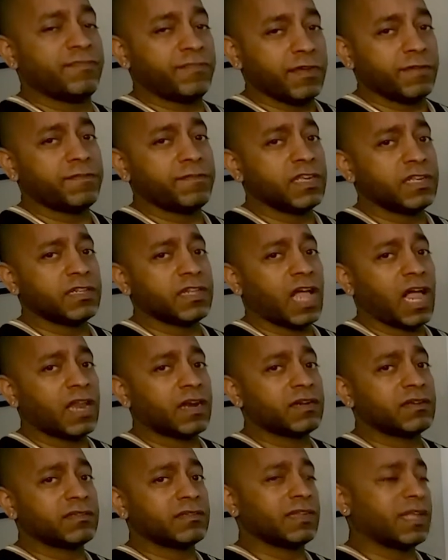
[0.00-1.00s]

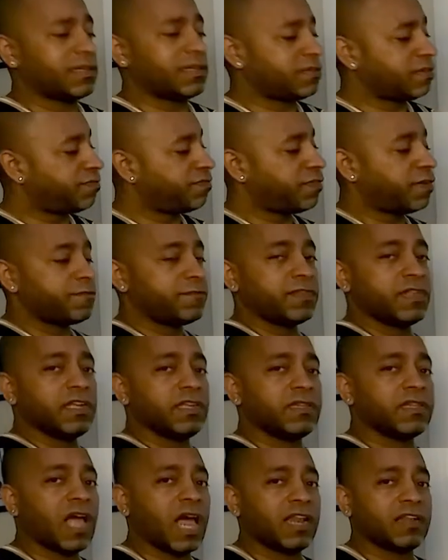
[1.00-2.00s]
$15, that's a
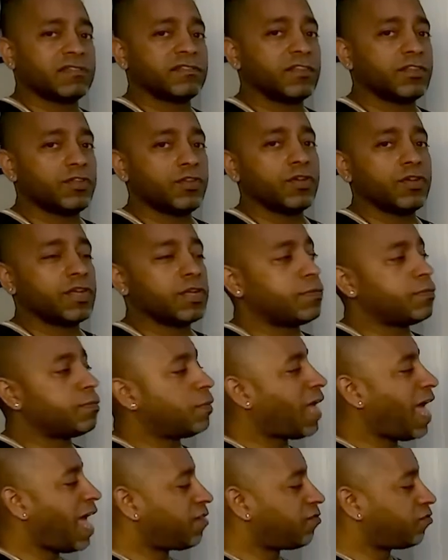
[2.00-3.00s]
$15 that you can
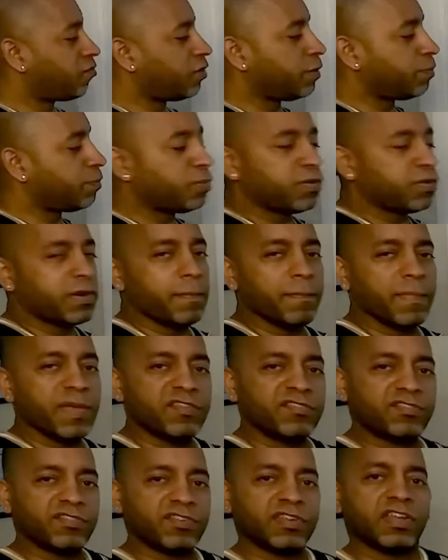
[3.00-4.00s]
actually put a
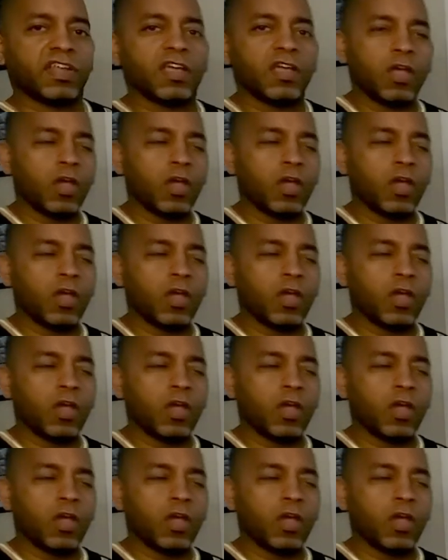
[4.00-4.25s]
mission